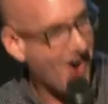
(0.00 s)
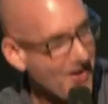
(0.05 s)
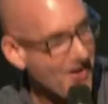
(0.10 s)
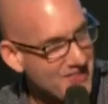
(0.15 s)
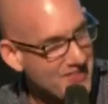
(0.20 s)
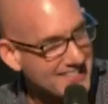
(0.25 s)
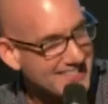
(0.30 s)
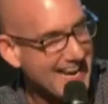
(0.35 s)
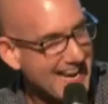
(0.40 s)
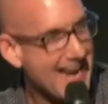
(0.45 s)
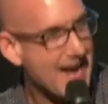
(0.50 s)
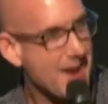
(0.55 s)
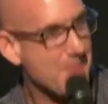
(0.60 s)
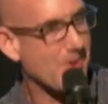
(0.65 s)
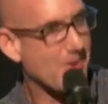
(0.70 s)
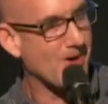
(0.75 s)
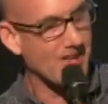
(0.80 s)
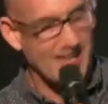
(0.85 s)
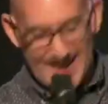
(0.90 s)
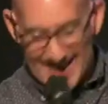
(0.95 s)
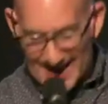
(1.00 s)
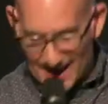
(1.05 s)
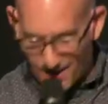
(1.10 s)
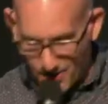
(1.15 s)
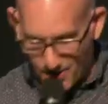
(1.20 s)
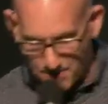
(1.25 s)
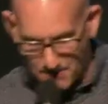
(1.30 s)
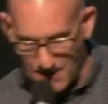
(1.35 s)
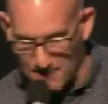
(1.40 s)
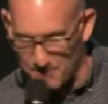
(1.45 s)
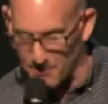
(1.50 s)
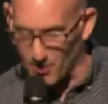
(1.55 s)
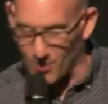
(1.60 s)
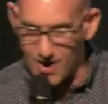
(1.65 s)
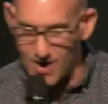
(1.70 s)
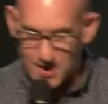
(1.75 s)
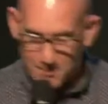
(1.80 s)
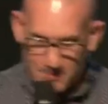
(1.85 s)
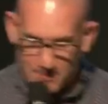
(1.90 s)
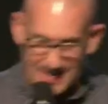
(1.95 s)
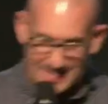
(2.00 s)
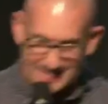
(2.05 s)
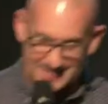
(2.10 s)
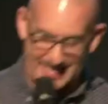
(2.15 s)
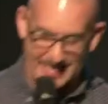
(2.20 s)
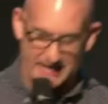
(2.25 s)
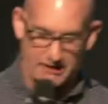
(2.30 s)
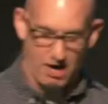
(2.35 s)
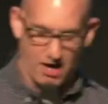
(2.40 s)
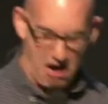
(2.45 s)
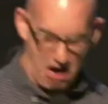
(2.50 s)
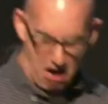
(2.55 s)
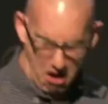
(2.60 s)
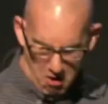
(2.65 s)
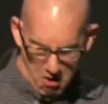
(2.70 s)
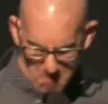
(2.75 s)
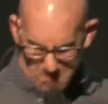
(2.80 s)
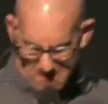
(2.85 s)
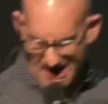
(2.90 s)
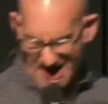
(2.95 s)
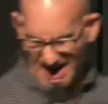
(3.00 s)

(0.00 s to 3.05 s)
on the table. And when people walk by, it's like, oh